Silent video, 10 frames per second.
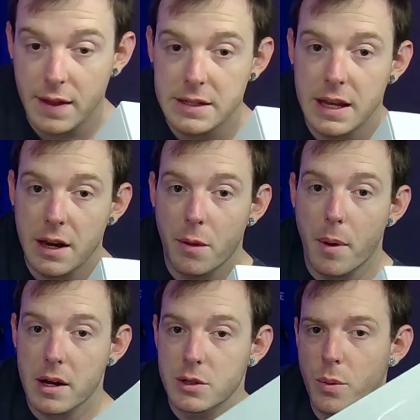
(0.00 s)
That's the end of the
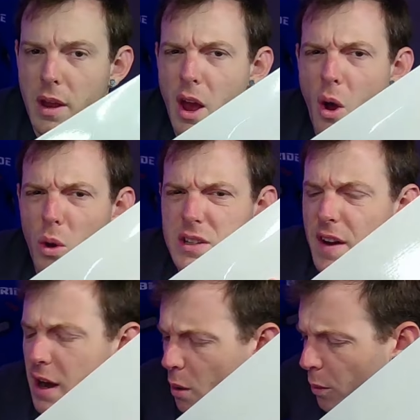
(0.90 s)
box. So let's
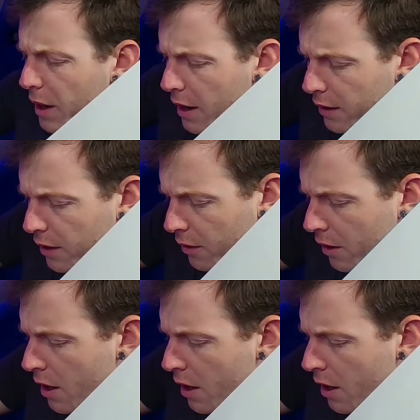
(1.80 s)
find out what we got in here.